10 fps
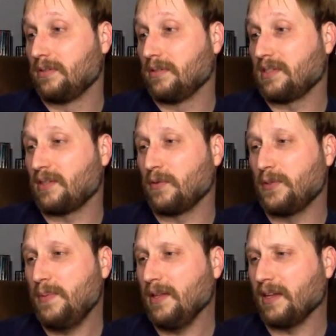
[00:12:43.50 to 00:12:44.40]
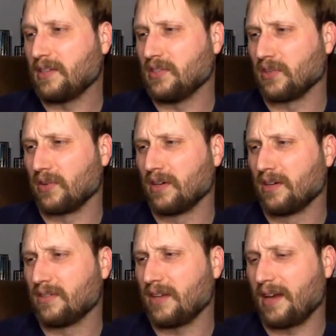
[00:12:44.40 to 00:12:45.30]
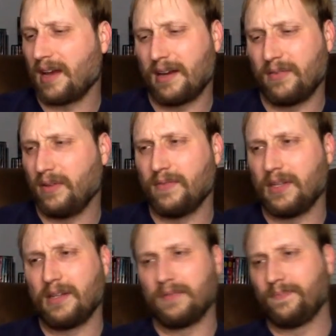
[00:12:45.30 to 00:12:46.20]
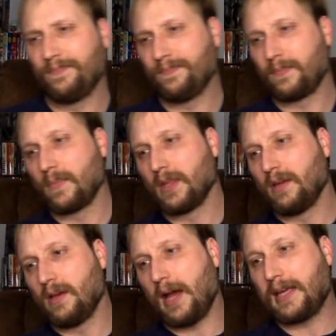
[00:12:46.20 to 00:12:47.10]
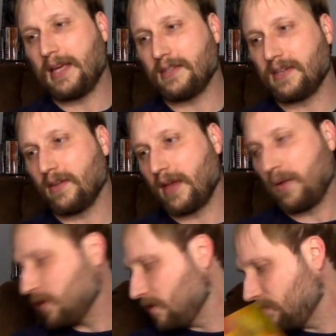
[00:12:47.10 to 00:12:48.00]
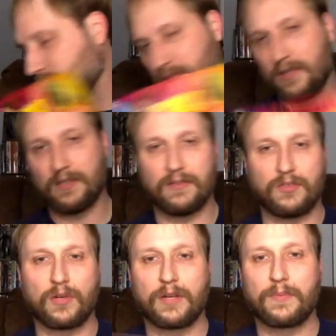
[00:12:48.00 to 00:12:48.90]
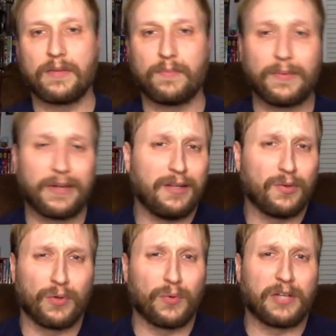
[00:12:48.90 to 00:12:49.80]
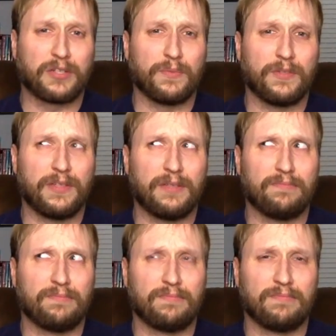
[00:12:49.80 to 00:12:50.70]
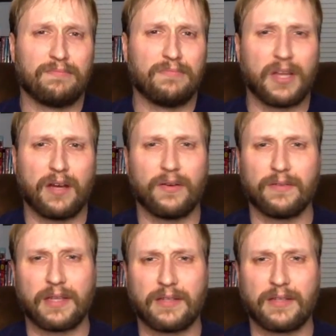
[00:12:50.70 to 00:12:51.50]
is that supposed to be like Zorg or I don't even know. I can't tell that one. Doesn't strike me. Maybe I need to rewatch the movie. No, that